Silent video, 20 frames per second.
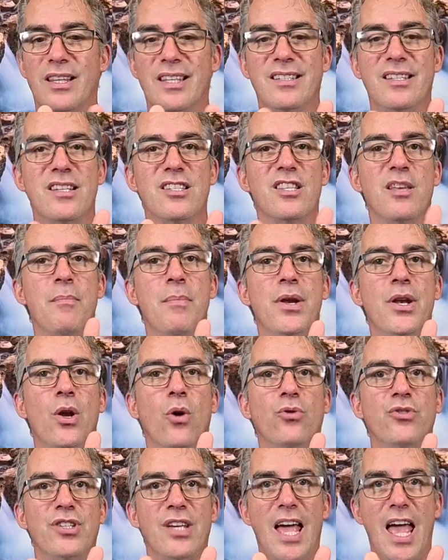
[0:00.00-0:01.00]
This is the
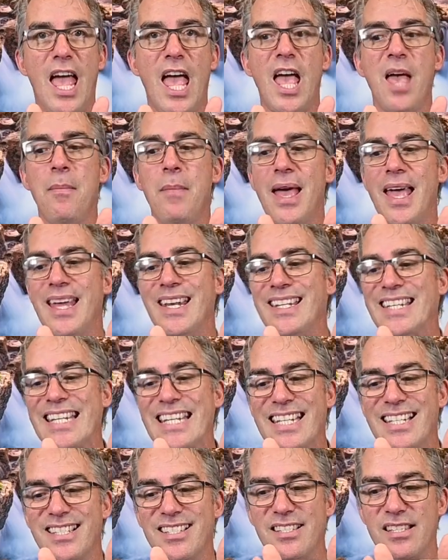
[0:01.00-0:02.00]
Minolta
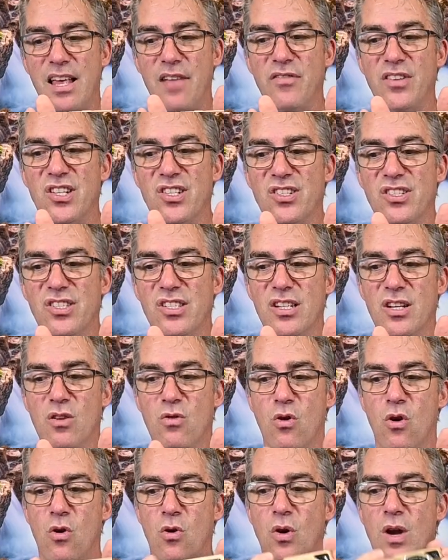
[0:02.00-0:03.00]

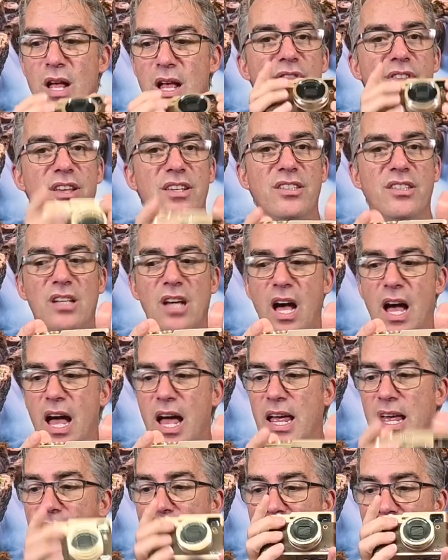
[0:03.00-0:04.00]
MND70. This
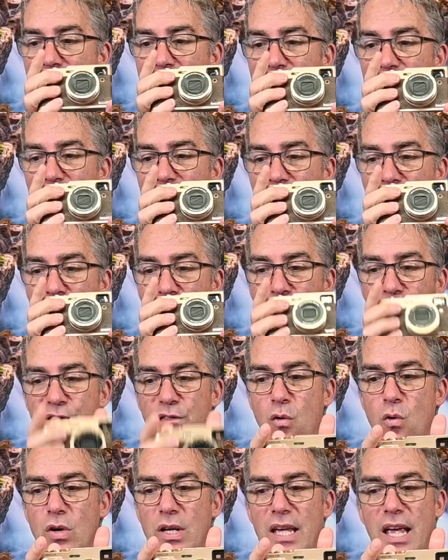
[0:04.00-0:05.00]
guy is a
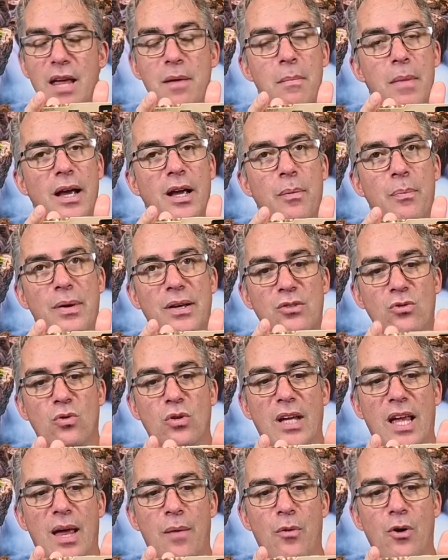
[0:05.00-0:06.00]
48 megapixel
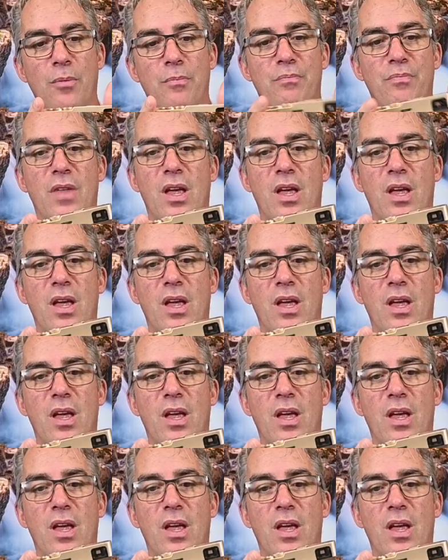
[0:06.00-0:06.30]
camera,